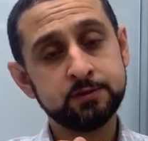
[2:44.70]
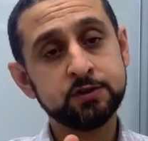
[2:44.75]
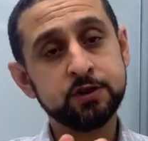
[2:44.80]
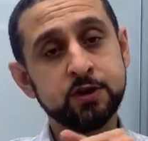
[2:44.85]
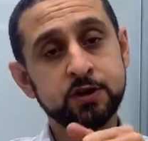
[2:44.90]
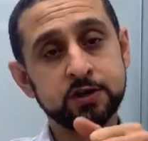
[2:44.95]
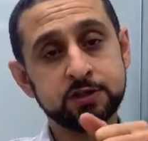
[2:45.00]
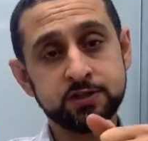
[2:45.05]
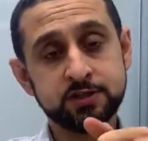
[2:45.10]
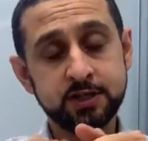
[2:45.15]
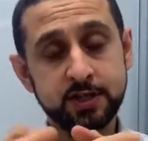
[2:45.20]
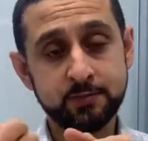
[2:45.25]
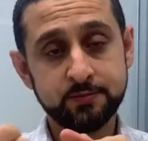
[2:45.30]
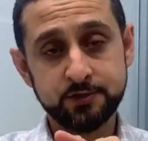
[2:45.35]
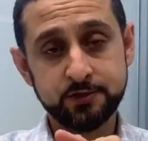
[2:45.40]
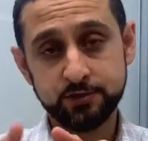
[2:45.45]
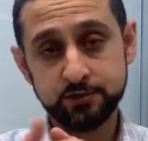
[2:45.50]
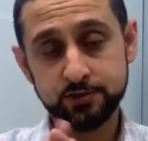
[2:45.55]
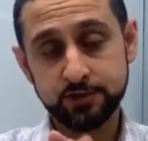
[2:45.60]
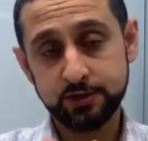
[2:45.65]
charge
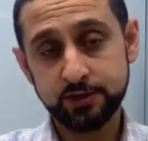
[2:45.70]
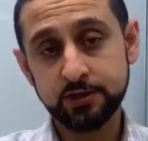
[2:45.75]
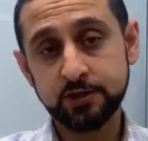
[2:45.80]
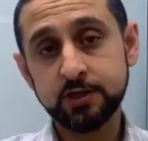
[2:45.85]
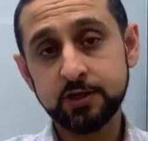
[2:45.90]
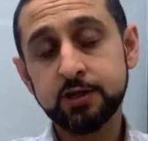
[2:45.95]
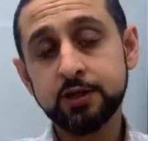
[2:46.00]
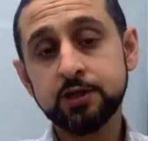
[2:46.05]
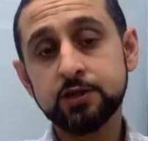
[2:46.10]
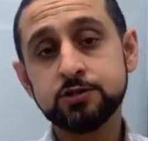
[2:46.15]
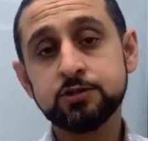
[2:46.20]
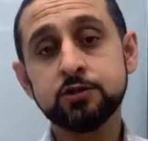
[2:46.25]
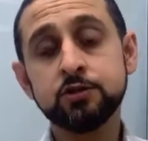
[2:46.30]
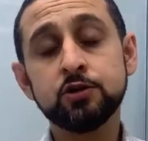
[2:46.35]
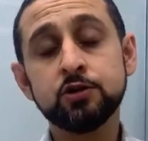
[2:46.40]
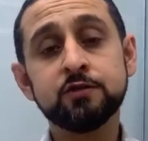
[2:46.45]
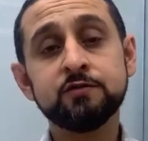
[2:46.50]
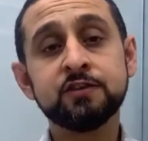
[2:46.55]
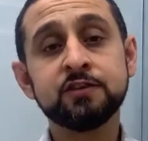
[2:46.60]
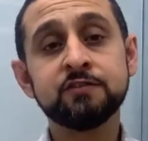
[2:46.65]
stamp duty. So a
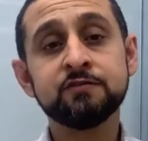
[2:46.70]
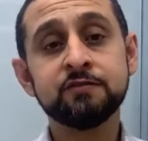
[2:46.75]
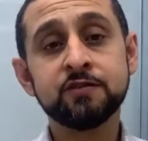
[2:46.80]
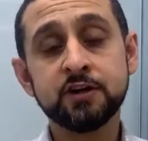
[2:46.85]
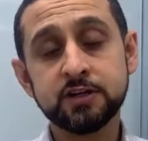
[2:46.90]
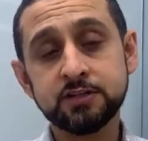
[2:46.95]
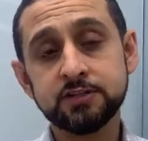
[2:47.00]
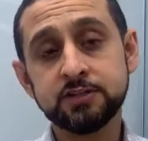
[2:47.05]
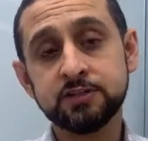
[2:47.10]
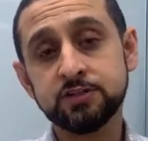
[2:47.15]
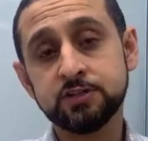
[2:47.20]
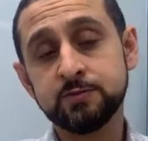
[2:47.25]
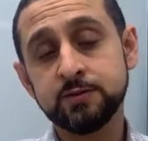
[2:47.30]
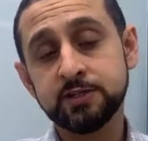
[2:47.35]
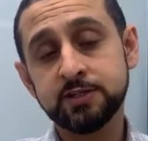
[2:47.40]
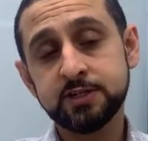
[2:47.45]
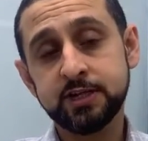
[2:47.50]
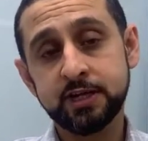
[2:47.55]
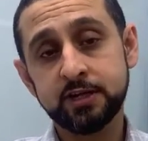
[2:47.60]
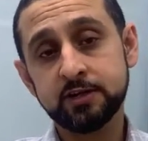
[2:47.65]
lot of advice needs to
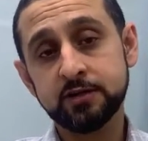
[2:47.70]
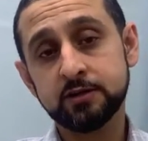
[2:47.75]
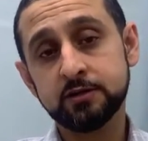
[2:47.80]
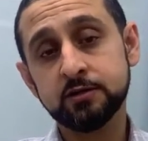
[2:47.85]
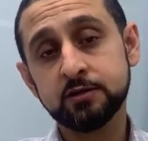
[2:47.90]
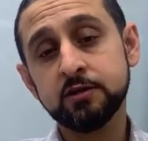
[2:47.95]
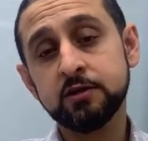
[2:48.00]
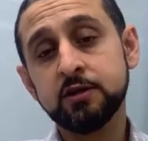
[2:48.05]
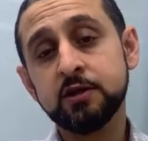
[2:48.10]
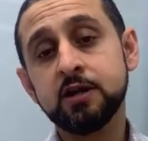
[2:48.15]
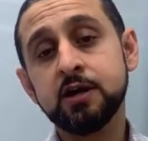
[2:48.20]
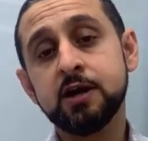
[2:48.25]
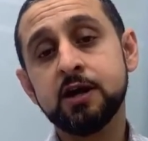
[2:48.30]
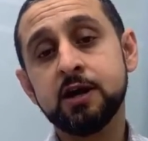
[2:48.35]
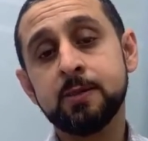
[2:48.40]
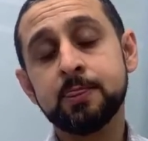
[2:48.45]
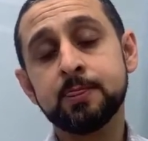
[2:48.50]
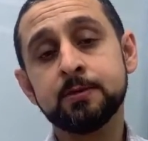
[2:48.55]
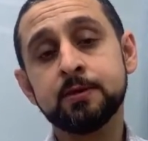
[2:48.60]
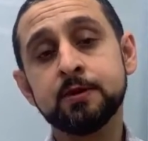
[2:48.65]
be taken.
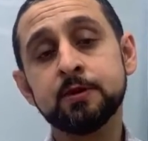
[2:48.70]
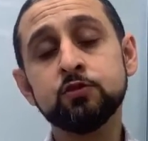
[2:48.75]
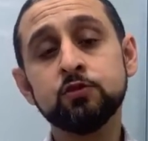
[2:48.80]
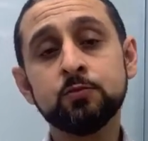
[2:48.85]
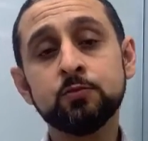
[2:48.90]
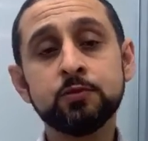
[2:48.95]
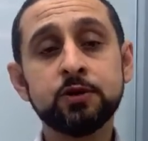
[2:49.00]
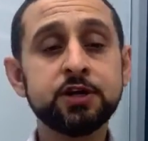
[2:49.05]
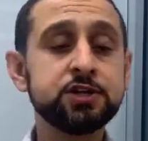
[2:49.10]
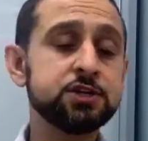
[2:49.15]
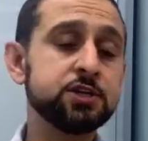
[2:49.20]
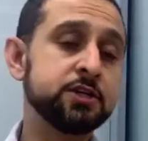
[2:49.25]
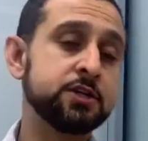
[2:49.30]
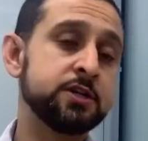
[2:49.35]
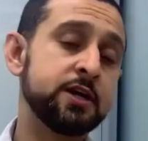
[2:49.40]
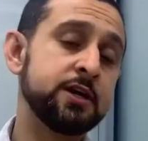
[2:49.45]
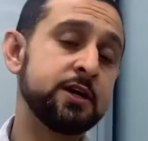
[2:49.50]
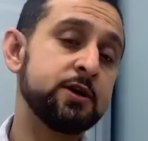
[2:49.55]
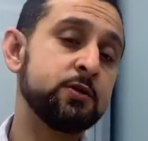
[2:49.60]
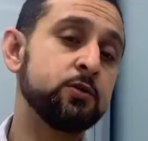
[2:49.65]

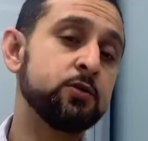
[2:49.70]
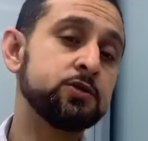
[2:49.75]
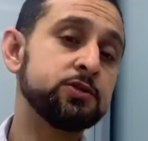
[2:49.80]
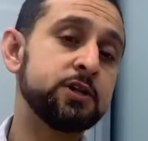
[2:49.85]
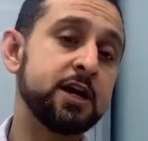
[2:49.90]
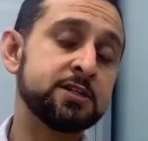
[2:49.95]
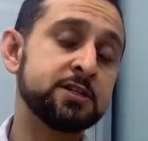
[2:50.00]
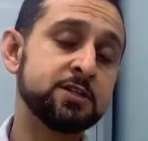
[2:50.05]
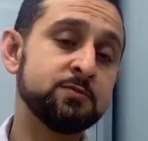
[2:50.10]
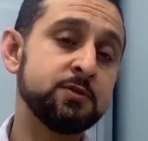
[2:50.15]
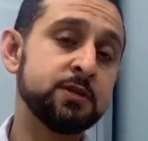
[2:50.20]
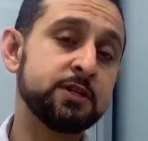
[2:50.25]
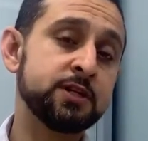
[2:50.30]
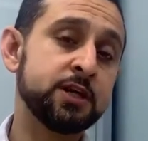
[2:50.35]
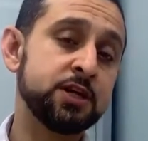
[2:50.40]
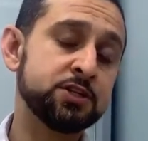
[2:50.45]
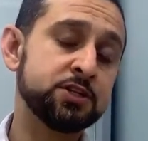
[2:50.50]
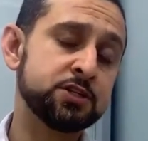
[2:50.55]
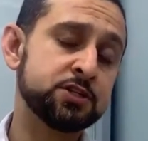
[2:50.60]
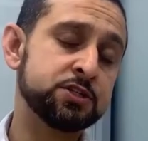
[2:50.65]
Incorporation also has
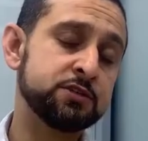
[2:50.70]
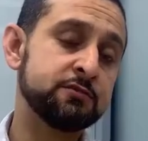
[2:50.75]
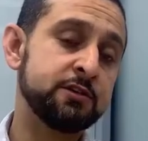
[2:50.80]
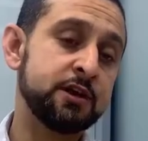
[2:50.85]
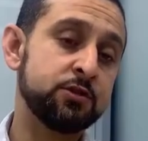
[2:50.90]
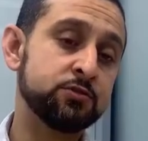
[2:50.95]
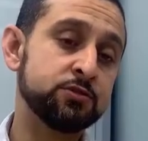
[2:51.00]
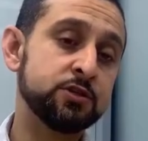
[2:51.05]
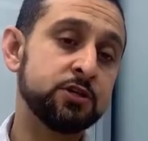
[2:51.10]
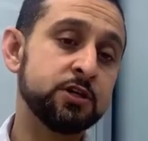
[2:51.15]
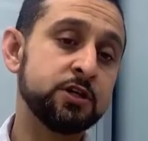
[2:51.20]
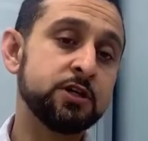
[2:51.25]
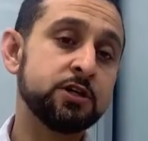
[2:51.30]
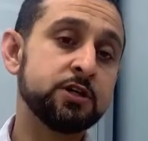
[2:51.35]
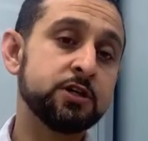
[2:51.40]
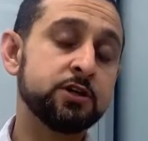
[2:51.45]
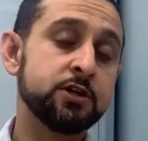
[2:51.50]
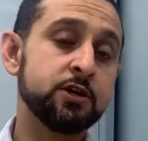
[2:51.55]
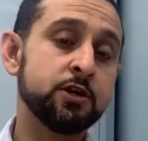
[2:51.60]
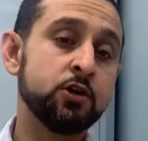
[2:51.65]
implications around
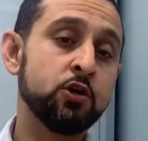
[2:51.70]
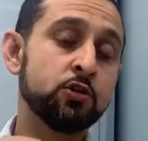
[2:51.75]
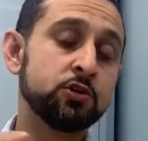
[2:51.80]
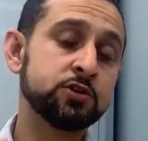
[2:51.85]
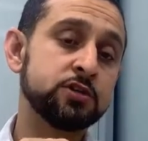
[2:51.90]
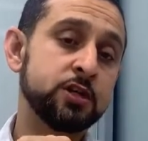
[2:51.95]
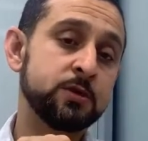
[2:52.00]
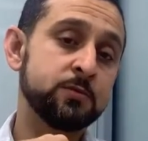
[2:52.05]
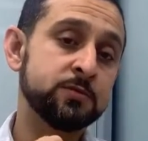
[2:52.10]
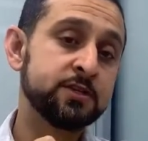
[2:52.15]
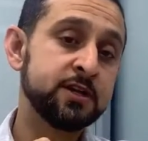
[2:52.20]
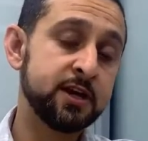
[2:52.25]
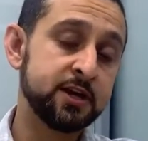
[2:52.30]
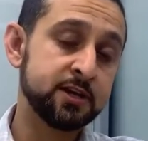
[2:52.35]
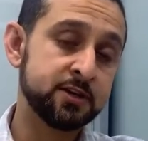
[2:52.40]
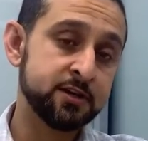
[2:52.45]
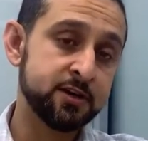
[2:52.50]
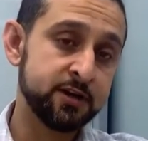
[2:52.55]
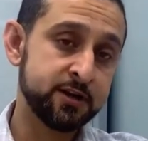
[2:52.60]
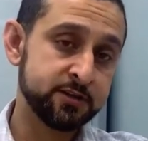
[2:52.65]
long-term
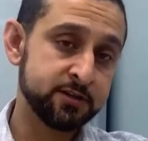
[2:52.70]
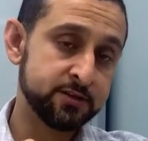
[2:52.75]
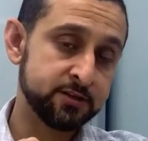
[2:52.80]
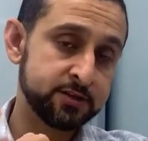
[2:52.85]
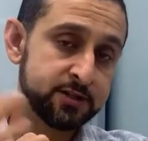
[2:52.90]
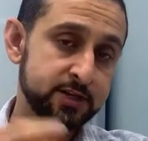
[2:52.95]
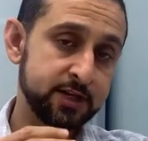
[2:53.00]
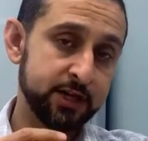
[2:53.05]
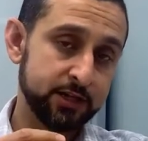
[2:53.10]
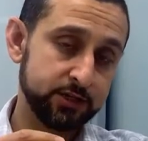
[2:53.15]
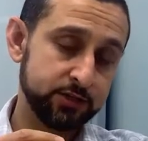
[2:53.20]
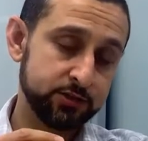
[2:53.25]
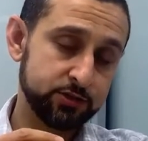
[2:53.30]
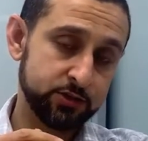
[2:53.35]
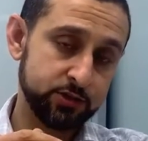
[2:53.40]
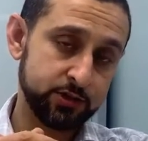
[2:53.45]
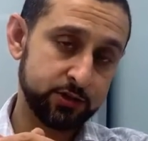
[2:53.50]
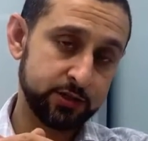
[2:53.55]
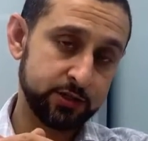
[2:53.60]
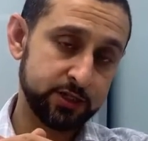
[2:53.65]
inheritance tax.
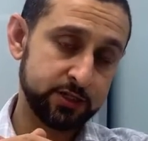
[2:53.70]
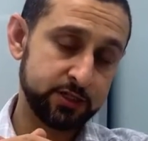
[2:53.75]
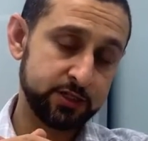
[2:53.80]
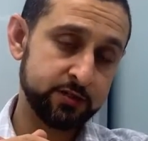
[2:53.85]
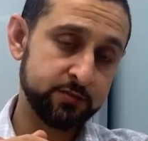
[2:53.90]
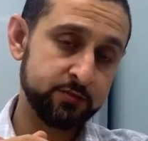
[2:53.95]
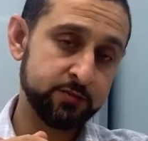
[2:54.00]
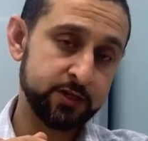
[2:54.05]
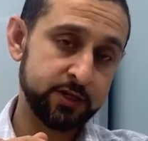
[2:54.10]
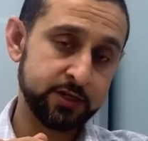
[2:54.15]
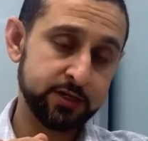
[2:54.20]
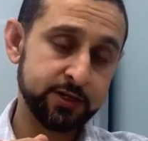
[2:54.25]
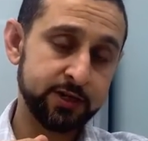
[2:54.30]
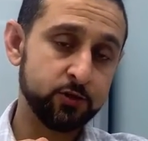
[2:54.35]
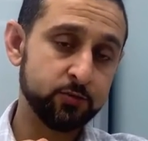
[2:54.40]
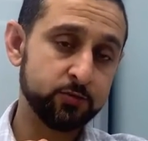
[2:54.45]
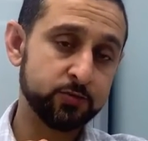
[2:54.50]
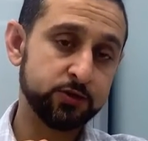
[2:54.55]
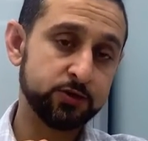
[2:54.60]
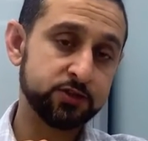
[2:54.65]
So yes, it might
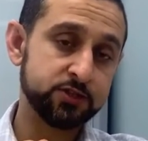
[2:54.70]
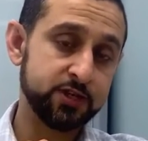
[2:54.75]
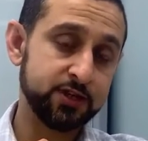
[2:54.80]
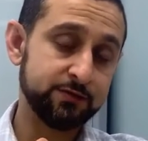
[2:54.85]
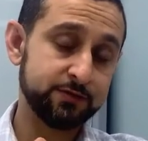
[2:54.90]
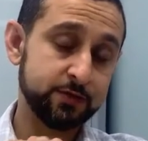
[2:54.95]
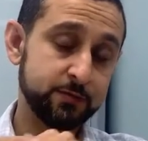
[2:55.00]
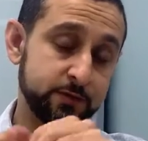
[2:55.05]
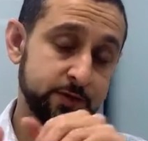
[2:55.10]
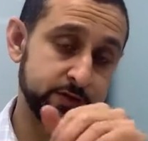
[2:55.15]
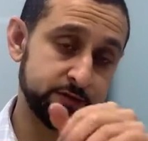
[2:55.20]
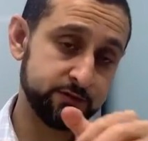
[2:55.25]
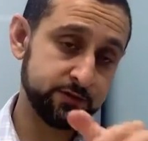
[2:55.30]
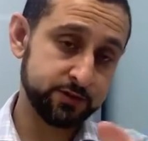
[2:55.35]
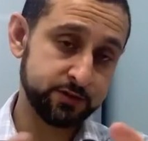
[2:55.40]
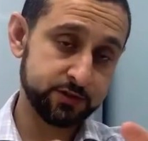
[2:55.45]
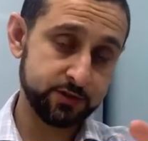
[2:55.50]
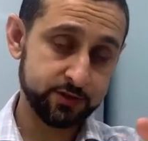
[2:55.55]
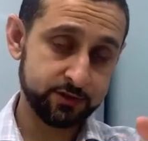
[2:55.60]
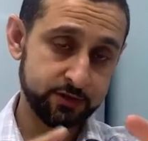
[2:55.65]
help you save some
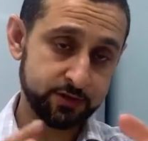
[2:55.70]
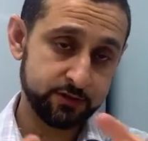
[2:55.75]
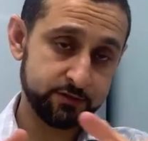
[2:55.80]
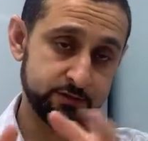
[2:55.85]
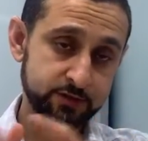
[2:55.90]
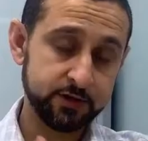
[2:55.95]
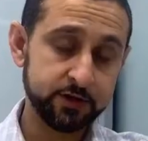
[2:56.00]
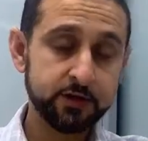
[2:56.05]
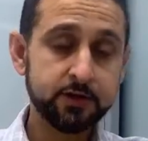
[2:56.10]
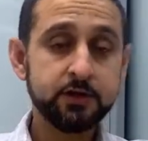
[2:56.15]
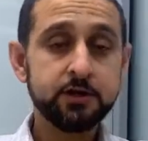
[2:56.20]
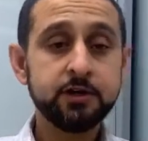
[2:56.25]
interest, etc.,